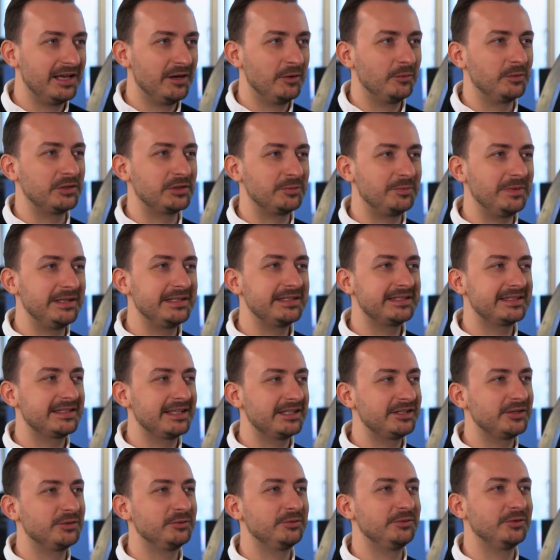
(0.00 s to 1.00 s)
which means
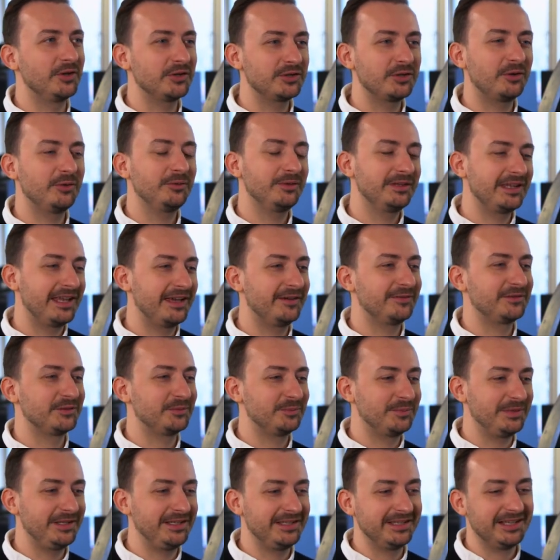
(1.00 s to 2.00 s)
that you not only have to
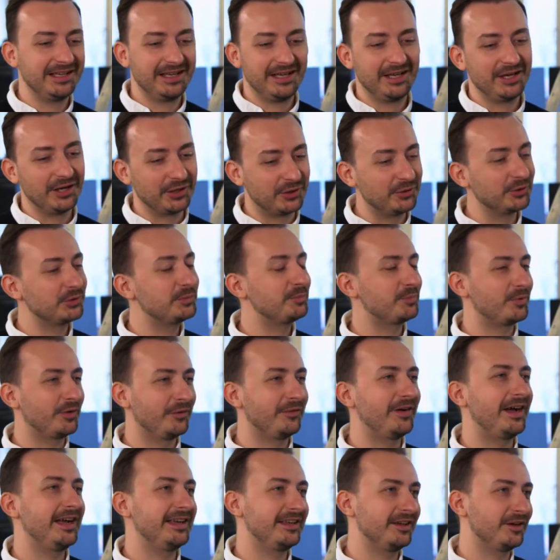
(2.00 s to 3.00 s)
be a good
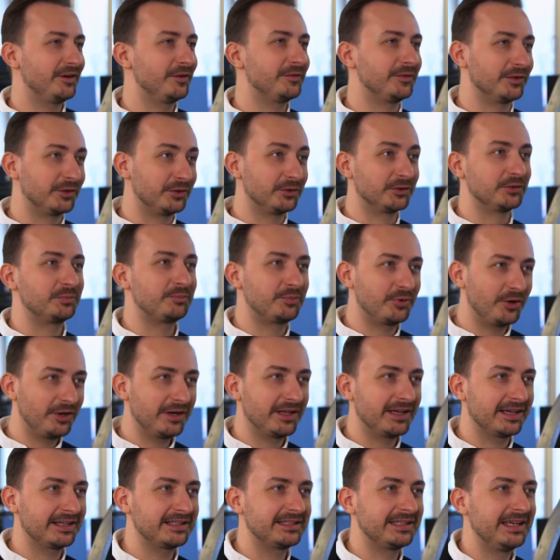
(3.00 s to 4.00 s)
provider of a good
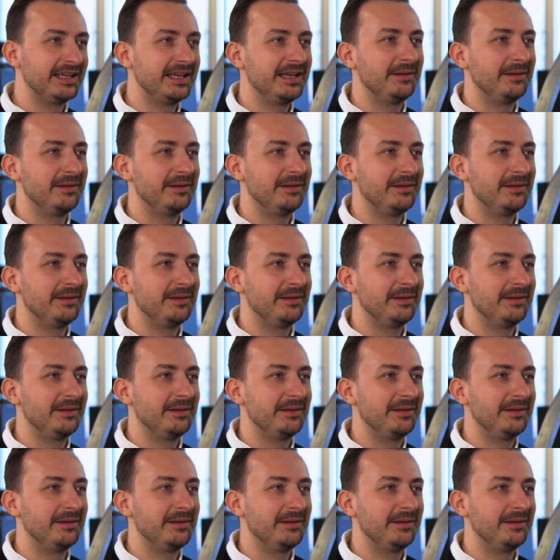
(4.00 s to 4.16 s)
product,